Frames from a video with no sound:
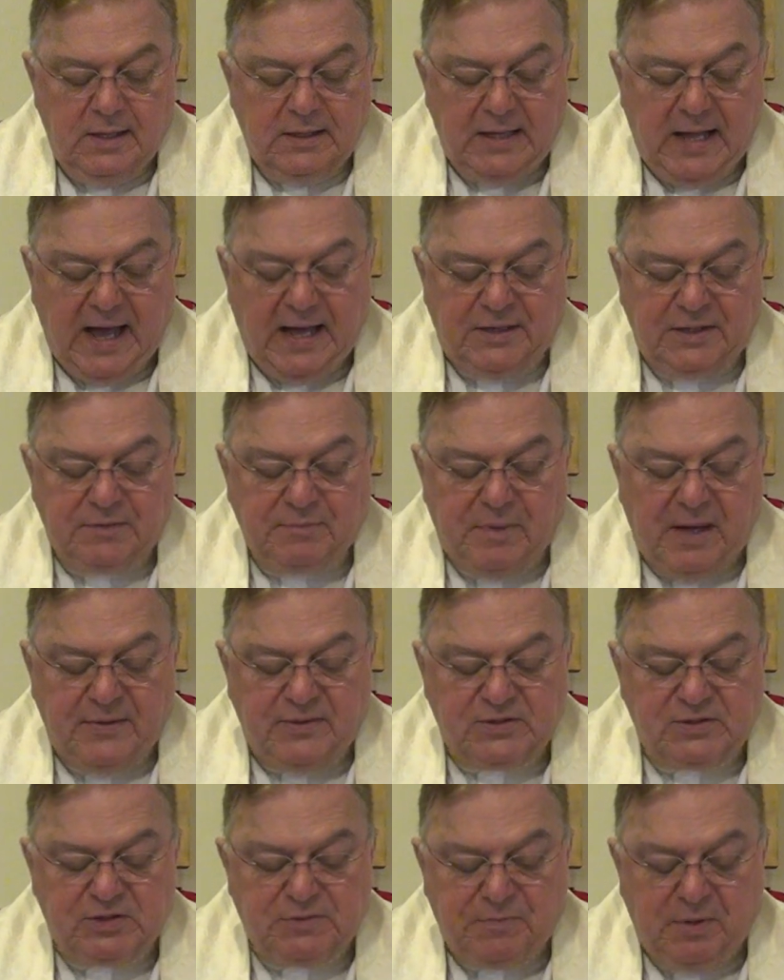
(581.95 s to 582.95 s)
Guided by
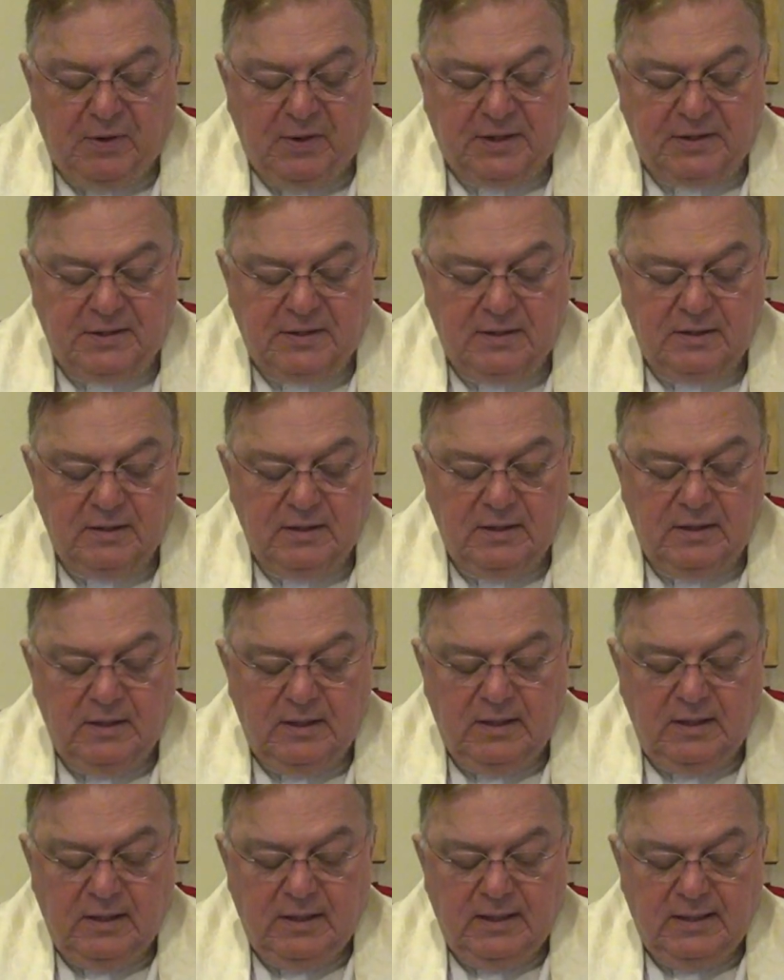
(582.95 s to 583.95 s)
the
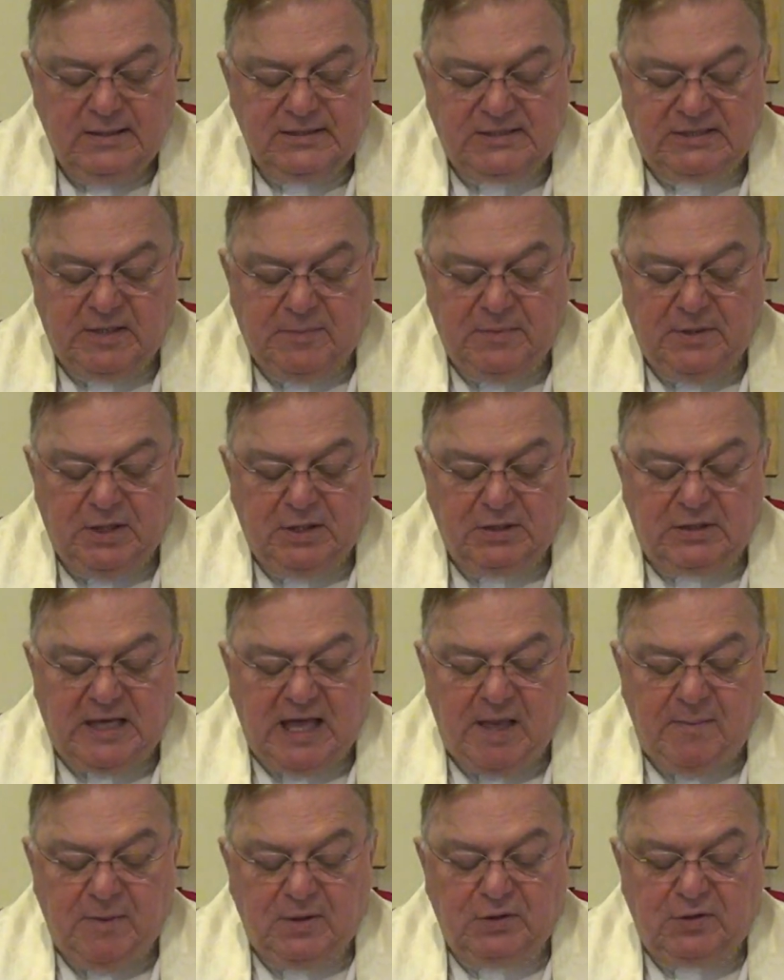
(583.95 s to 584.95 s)
Spirit, Simeon
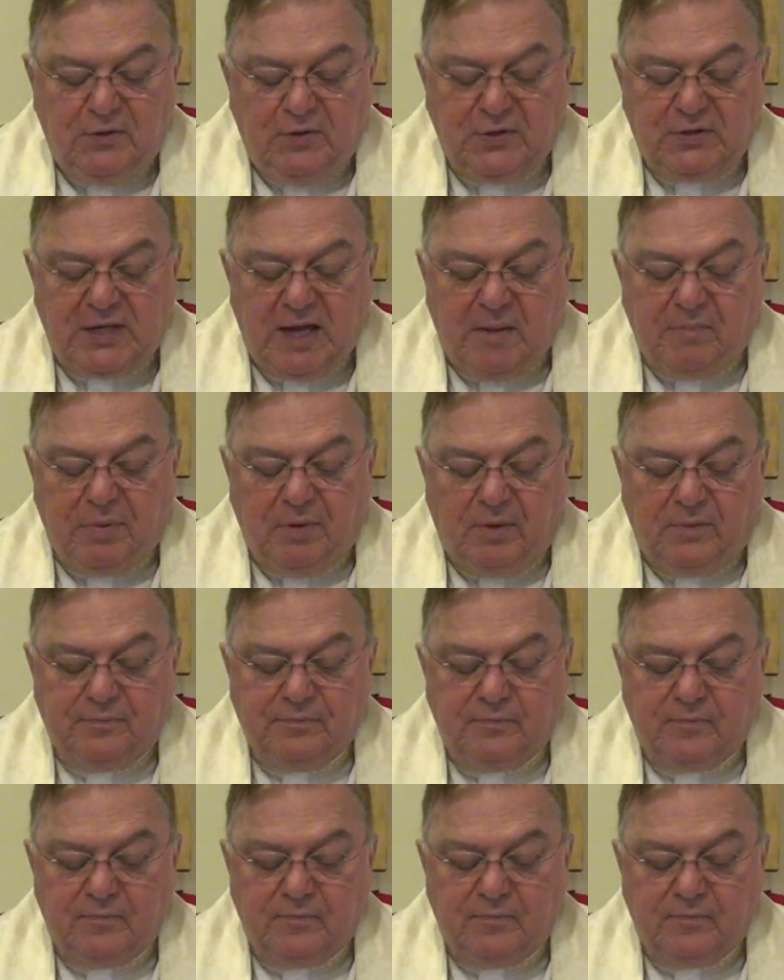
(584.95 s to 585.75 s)
came into the temple,